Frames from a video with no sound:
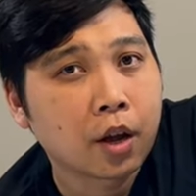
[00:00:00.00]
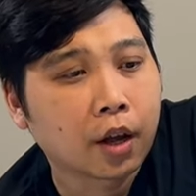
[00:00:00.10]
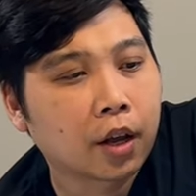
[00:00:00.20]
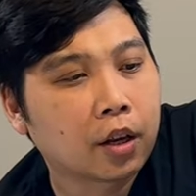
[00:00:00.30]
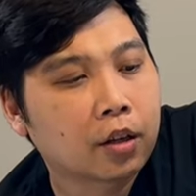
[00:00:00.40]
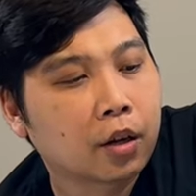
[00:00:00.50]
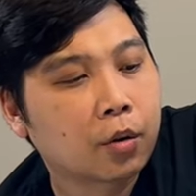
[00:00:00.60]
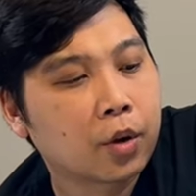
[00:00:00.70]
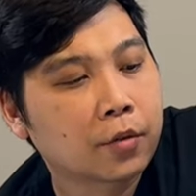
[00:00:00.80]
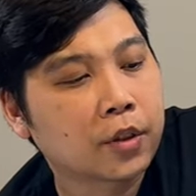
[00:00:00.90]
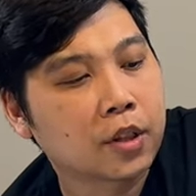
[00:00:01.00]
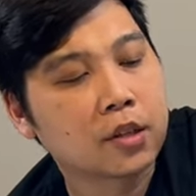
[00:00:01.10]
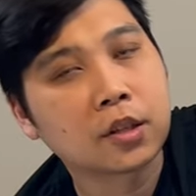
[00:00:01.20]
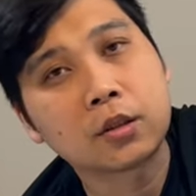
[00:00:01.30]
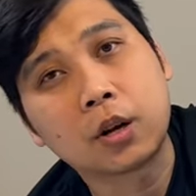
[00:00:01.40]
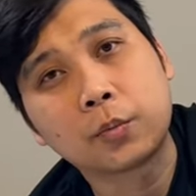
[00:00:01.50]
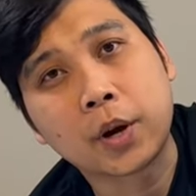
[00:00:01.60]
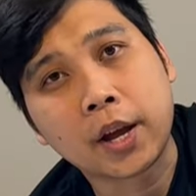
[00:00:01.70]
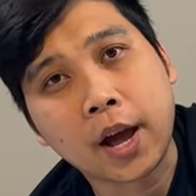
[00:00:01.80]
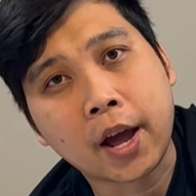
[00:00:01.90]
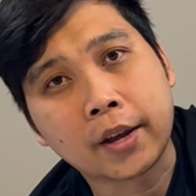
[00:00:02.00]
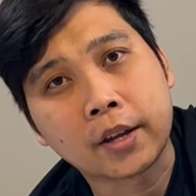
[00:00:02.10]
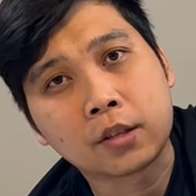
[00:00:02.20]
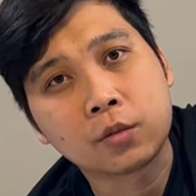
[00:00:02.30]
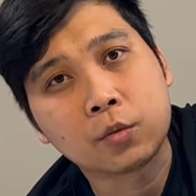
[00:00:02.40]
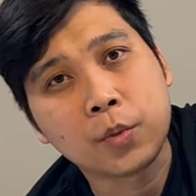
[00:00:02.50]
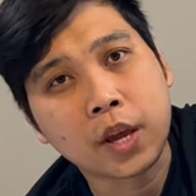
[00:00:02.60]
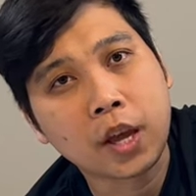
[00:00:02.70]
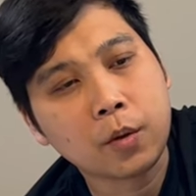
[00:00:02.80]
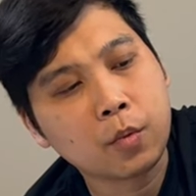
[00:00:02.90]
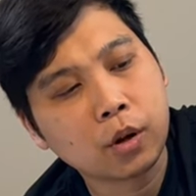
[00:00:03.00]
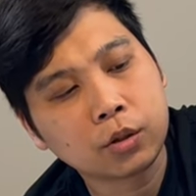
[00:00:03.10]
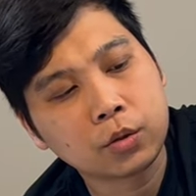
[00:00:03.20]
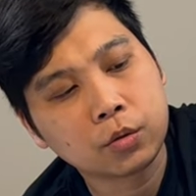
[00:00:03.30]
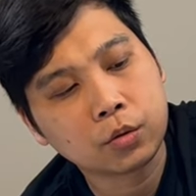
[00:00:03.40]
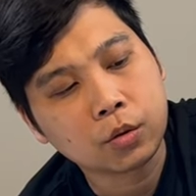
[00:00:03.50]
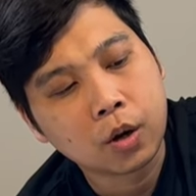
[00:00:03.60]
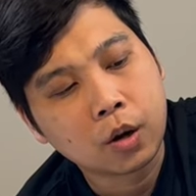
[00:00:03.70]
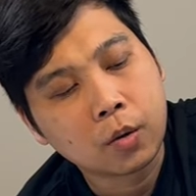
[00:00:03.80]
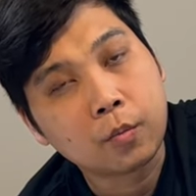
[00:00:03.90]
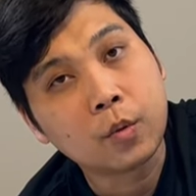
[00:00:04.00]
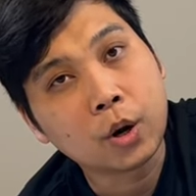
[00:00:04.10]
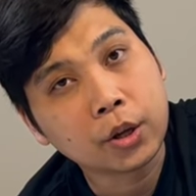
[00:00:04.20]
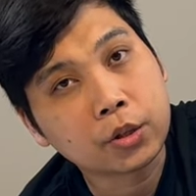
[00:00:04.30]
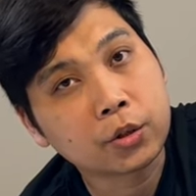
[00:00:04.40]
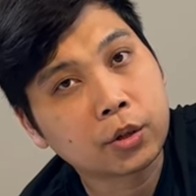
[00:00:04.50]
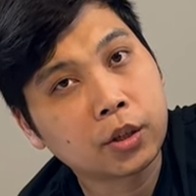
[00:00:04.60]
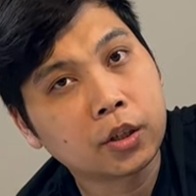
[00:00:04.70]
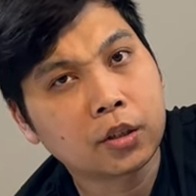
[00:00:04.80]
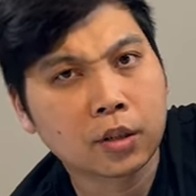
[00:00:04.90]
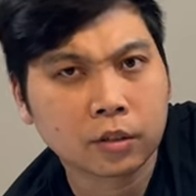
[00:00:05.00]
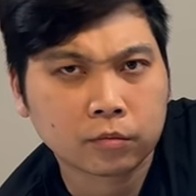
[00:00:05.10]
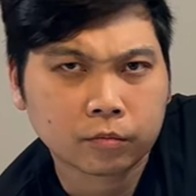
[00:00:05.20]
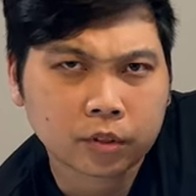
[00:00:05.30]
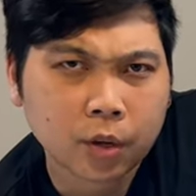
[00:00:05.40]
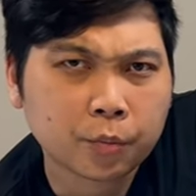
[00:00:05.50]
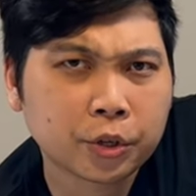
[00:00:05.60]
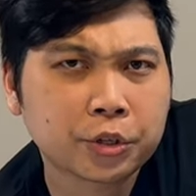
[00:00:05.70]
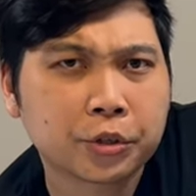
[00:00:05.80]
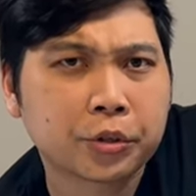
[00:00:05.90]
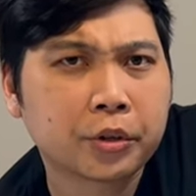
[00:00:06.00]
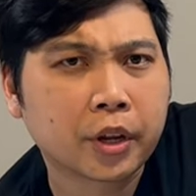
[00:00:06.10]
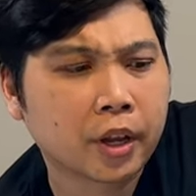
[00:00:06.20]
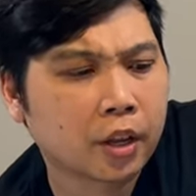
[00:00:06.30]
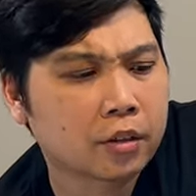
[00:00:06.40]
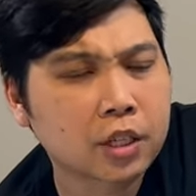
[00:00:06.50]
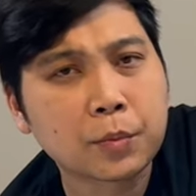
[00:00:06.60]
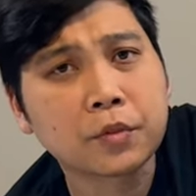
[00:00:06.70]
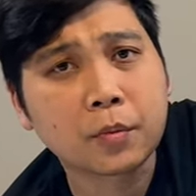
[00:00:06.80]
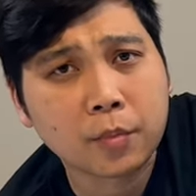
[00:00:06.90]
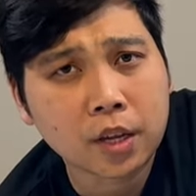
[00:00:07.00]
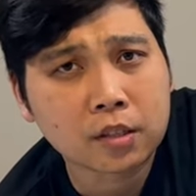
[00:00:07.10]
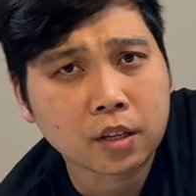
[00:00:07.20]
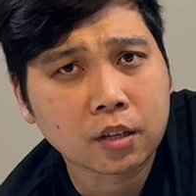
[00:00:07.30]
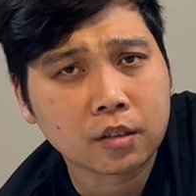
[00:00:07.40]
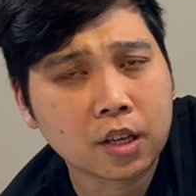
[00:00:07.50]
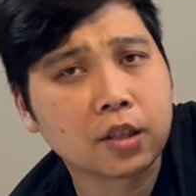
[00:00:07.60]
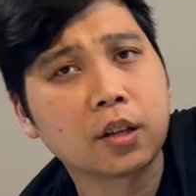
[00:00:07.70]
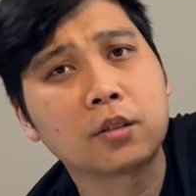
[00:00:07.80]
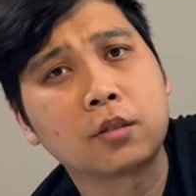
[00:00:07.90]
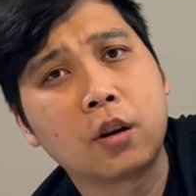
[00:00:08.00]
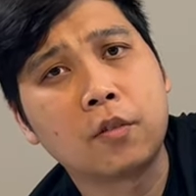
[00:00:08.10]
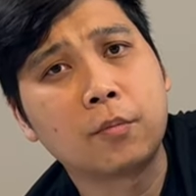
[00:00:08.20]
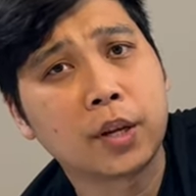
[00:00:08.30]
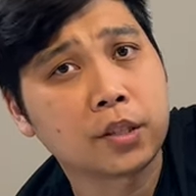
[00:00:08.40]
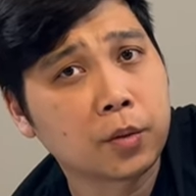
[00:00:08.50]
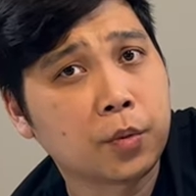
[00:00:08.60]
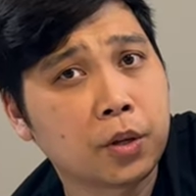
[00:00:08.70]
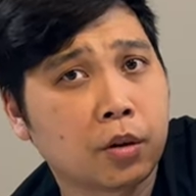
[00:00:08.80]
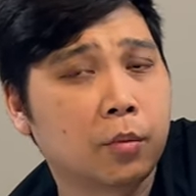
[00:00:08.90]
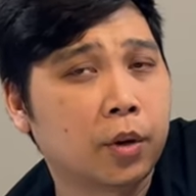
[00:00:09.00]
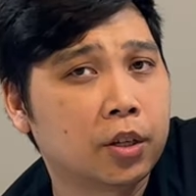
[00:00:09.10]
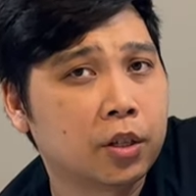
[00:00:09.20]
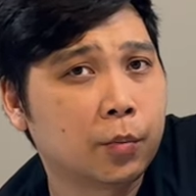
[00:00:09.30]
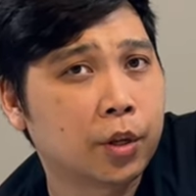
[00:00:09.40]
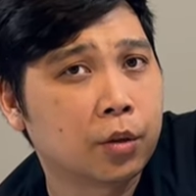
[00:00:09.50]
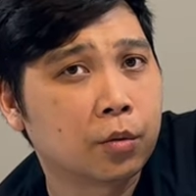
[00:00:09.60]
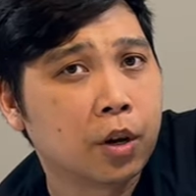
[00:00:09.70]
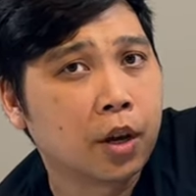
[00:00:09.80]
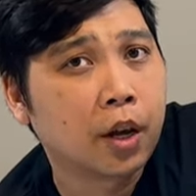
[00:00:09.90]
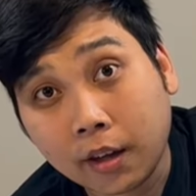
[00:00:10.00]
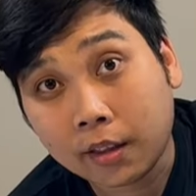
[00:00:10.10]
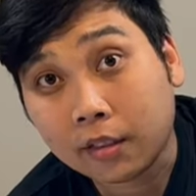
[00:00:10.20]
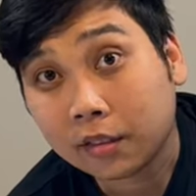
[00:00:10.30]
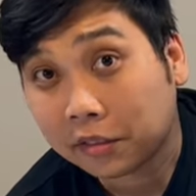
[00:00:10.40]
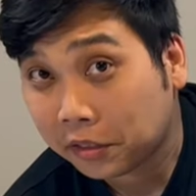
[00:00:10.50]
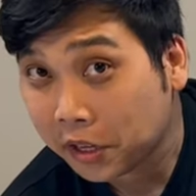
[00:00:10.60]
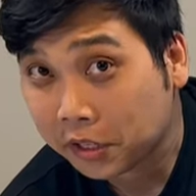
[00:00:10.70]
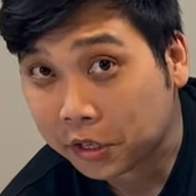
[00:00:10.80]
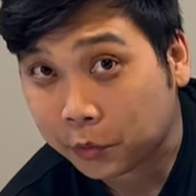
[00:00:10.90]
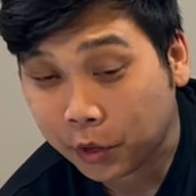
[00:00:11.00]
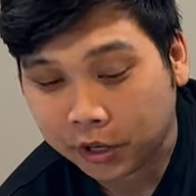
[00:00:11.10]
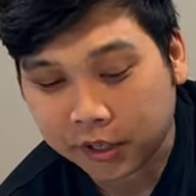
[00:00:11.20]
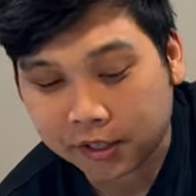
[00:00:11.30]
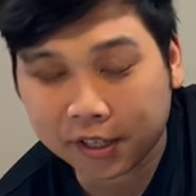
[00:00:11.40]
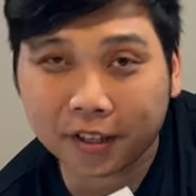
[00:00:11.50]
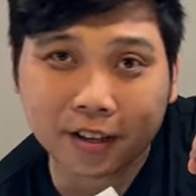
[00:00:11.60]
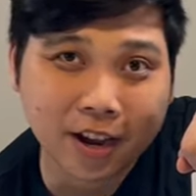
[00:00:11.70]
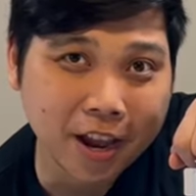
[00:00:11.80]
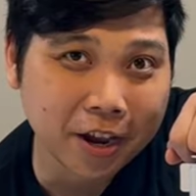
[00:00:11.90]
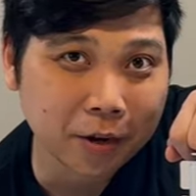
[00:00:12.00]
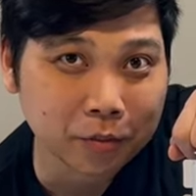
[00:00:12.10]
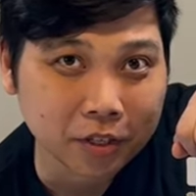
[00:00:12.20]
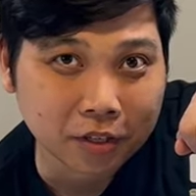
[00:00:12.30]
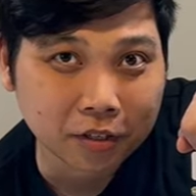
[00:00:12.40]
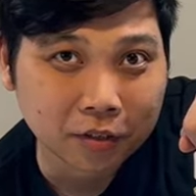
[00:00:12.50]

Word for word: And uh, one of the things that caught my eye is to be able to monitor the temperature and some of the basic details of my CPU and my GPU. And this is where this little guy comes in.